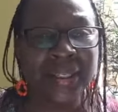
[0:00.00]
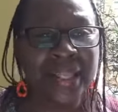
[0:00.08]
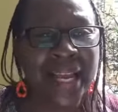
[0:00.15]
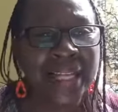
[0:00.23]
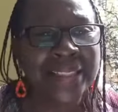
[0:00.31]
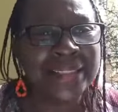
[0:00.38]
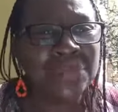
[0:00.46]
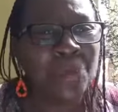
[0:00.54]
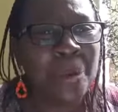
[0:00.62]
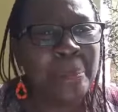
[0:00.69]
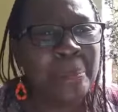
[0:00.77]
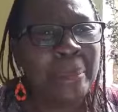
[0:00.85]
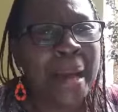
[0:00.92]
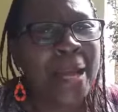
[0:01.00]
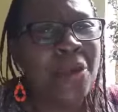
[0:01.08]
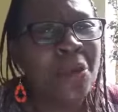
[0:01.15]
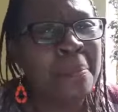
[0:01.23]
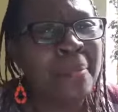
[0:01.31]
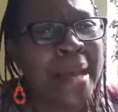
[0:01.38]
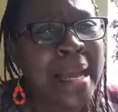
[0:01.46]
That's what
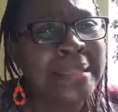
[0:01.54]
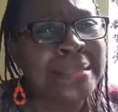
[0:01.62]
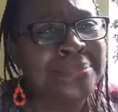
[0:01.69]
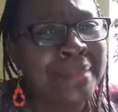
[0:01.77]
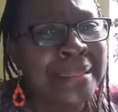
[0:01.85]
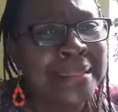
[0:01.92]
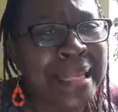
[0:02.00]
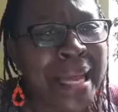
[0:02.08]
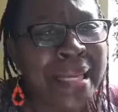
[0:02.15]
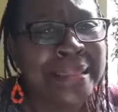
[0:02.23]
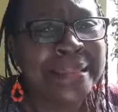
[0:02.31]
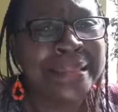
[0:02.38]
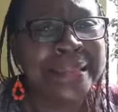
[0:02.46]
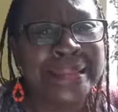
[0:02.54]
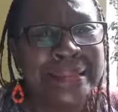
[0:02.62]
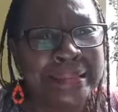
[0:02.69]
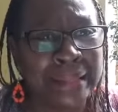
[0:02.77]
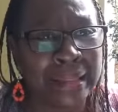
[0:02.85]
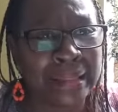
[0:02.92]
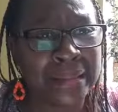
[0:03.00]
biomass mentality
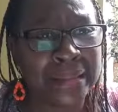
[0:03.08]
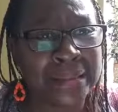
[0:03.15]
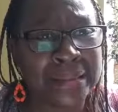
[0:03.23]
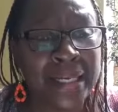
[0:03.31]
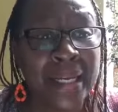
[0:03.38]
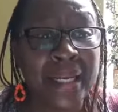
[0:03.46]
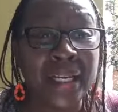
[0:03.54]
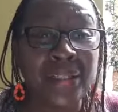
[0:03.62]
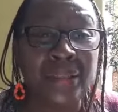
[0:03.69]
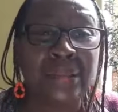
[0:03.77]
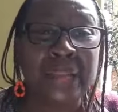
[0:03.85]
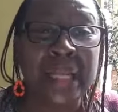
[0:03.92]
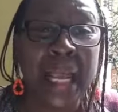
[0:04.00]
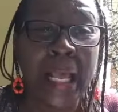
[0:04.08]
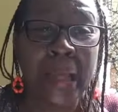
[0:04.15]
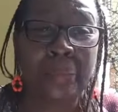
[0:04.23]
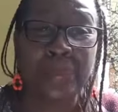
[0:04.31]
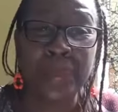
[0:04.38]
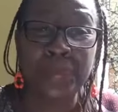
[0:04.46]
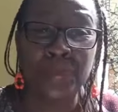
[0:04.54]
does. It doesn't
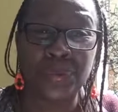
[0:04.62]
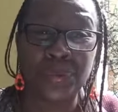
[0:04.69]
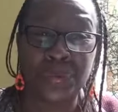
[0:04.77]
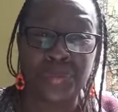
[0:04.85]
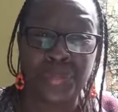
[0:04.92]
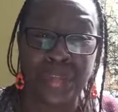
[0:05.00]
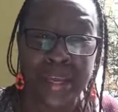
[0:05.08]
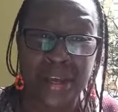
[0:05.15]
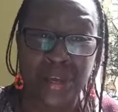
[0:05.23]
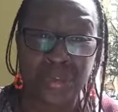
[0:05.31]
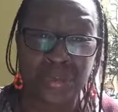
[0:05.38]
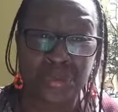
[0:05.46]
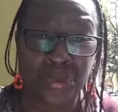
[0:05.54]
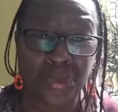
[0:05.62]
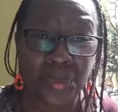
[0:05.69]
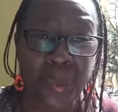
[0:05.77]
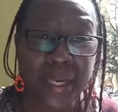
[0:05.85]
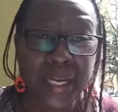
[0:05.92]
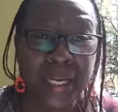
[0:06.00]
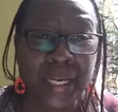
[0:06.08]
help people to think through.
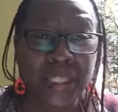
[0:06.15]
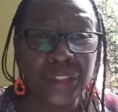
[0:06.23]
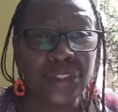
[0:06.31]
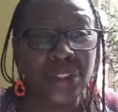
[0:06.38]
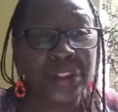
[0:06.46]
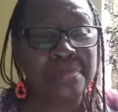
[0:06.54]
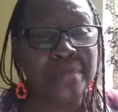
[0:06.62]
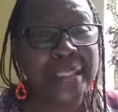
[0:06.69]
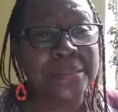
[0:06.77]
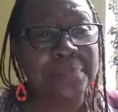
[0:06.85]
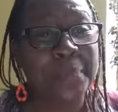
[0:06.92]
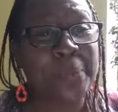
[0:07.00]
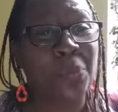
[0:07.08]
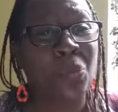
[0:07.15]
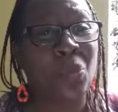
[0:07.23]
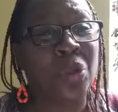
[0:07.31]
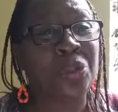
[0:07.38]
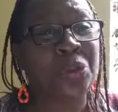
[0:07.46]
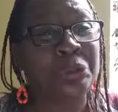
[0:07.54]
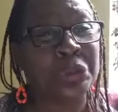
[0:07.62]
It just makes people
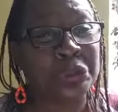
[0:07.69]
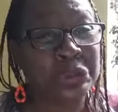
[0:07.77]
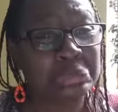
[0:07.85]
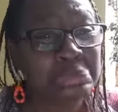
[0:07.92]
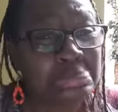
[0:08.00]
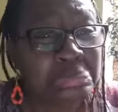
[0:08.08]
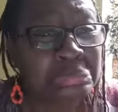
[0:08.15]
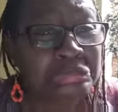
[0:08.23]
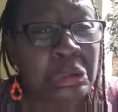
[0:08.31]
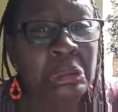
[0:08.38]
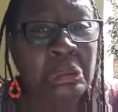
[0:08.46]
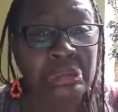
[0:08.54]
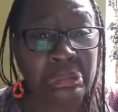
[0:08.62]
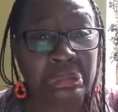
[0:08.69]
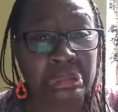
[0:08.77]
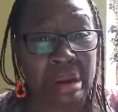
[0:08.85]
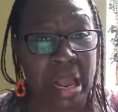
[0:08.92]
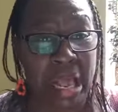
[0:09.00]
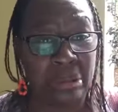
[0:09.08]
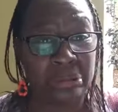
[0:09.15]
want to just follow the
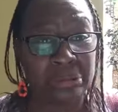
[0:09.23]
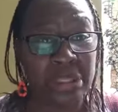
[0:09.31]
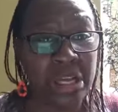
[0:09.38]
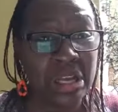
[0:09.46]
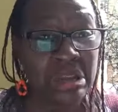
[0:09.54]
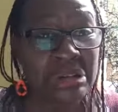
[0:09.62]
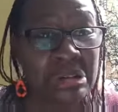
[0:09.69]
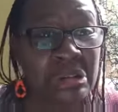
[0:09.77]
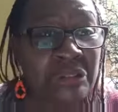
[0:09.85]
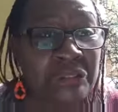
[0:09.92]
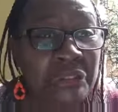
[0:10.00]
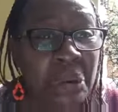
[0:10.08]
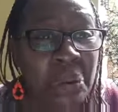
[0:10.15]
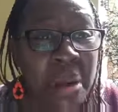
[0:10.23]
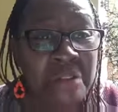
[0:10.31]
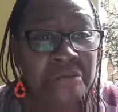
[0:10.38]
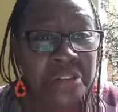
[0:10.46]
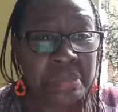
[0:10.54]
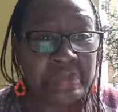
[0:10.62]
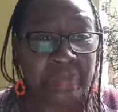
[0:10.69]
crowd, you know, follow
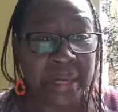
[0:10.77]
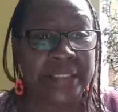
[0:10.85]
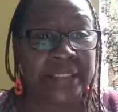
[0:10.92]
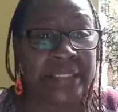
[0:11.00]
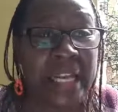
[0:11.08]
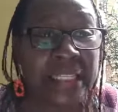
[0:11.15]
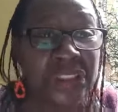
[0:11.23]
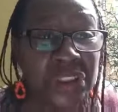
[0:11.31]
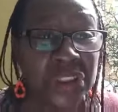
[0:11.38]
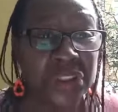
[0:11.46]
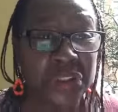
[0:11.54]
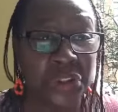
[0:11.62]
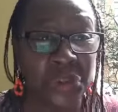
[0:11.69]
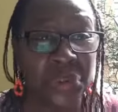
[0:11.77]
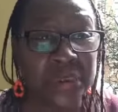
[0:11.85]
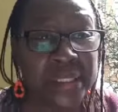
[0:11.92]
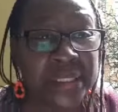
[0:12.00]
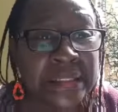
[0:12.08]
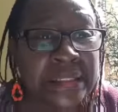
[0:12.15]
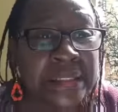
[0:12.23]
everybody. Let's just do
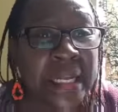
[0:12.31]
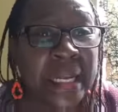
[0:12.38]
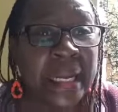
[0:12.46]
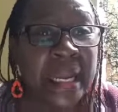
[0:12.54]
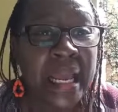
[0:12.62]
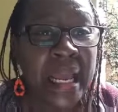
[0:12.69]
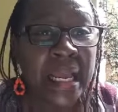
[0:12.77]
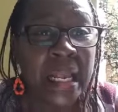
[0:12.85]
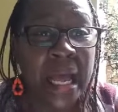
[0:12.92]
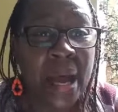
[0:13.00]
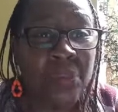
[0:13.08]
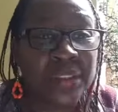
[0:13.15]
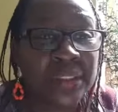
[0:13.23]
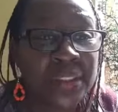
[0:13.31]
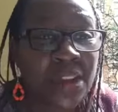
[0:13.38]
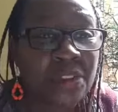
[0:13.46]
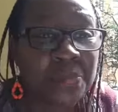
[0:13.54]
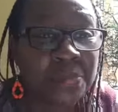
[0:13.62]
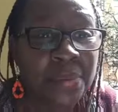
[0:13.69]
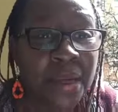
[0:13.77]
this thing. I will
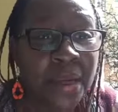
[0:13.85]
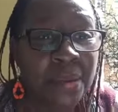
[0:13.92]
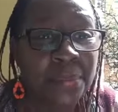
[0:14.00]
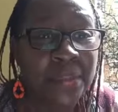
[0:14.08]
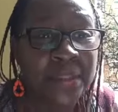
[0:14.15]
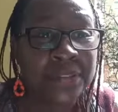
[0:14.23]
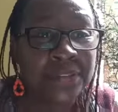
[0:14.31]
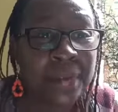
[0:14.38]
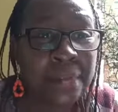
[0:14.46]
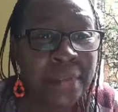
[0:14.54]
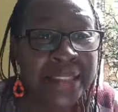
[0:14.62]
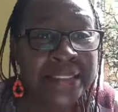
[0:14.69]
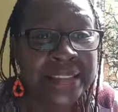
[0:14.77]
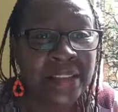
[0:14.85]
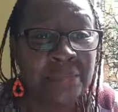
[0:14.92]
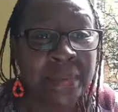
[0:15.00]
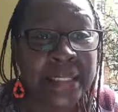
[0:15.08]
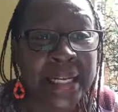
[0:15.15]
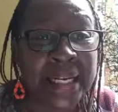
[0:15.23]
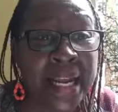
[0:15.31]
self uh, preserve myself,
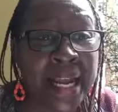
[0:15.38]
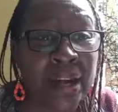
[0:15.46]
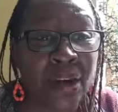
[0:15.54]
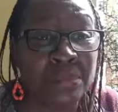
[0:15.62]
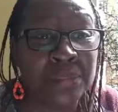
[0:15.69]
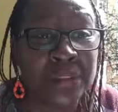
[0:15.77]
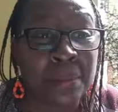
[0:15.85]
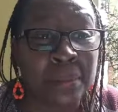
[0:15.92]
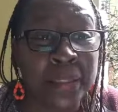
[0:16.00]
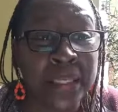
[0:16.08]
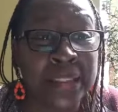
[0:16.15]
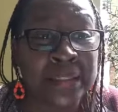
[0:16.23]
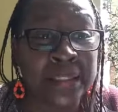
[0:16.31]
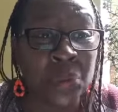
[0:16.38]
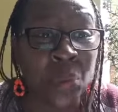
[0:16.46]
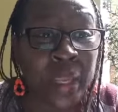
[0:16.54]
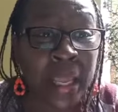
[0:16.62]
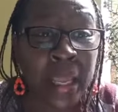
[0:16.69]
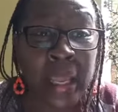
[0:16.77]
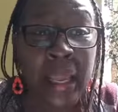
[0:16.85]
but then here comes somebody that says,
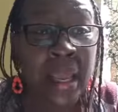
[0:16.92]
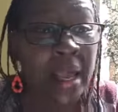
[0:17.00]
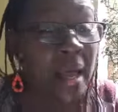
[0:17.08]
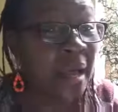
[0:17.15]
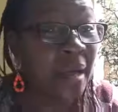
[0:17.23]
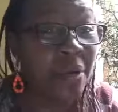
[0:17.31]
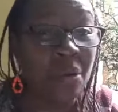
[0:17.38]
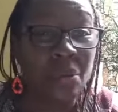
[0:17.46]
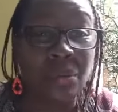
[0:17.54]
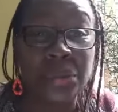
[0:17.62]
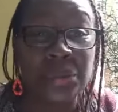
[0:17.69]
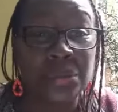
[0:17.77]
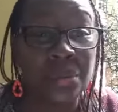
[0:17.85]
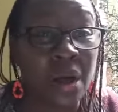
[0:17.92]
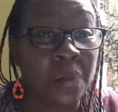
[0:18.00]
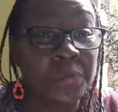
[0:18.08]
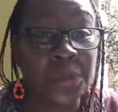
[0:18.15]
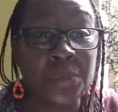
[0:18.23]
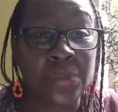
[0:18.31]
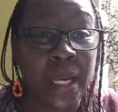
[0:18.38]
okay, I know what you're
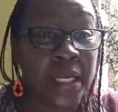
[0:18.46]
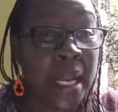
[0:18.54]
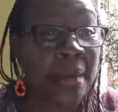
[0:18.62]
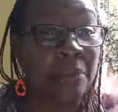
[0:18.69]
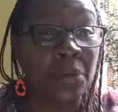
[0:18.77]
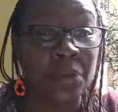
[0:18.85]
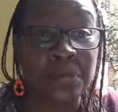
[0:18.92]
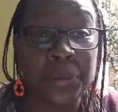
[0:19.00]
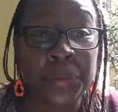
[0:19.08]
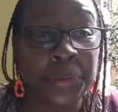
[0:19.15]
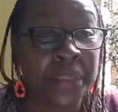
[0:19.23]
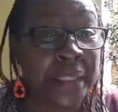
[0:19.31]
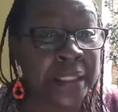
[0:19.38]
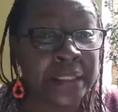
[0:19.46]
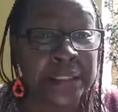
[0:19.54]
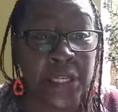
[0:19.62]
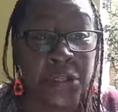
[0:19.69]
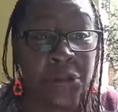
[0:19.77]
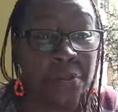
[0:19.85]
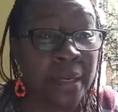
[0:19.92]
up to, and I'm going to be doing this,
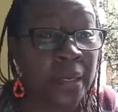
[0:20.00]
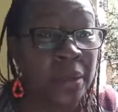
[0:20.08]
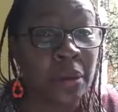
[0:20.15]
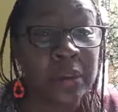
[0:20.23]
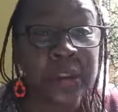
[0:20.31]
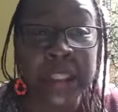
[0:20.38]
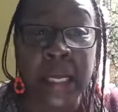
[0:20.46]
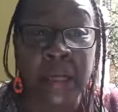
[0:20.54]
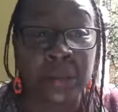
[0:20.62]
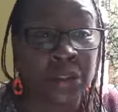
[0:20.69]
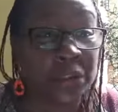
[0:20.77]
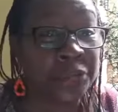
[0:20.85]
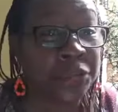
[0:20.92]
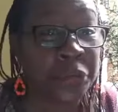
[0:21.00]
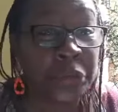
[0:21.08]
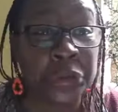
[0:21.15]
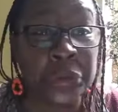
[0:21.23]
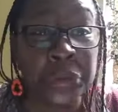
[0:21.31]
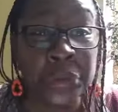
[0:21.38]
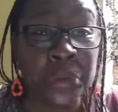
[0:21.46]
and you better not tell, because if you
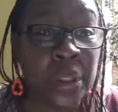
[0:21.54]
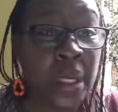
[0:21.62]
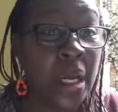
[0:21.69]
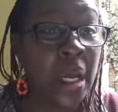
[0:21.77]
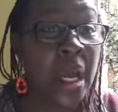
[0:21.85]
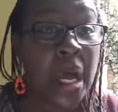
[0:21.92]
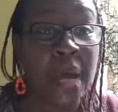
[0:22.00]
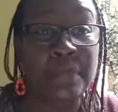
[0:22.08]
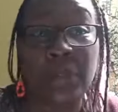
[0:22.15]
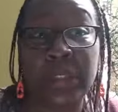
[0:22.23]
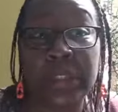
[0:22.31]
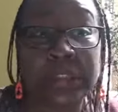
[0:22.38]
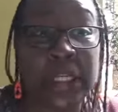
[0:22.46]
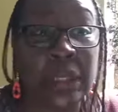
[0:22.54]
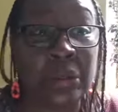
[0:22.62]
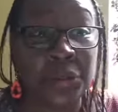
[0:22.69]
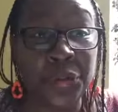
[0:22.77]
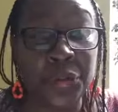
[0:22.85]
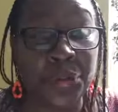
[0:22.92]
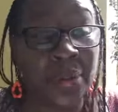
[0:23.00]
do, I'm going to tell
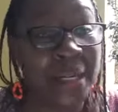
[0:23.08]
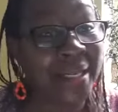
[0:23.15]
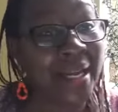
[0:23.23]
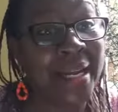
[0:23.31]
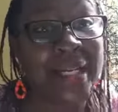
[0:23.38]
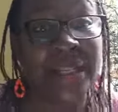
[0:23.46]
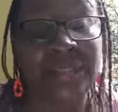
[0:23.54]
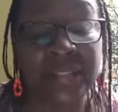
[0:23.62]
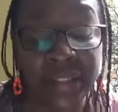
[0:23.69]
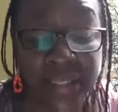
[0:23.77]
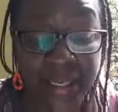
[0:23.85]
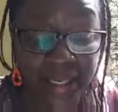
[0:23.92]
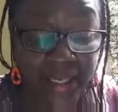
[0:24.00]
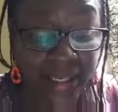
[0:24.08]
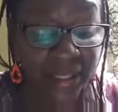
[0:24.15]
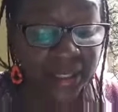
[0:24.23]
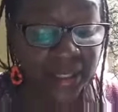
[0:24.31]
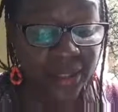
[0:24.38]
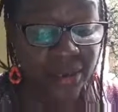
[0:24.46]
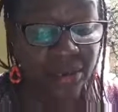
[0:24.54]
on you. At the end of the day,
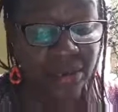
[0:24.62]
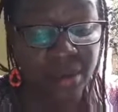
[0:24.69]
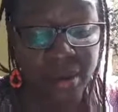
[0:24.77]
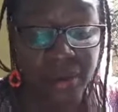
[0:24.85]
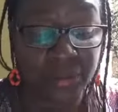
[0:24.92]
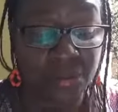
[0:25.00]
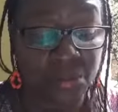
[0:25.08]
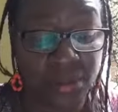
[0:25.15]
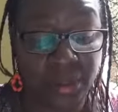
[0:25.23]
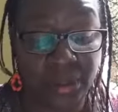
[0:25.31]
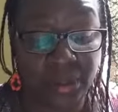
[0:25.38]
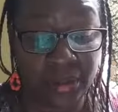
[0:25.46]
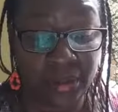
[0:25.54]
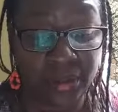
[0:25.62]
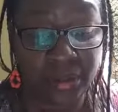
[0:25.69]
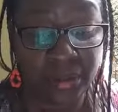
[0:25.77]
it did not work.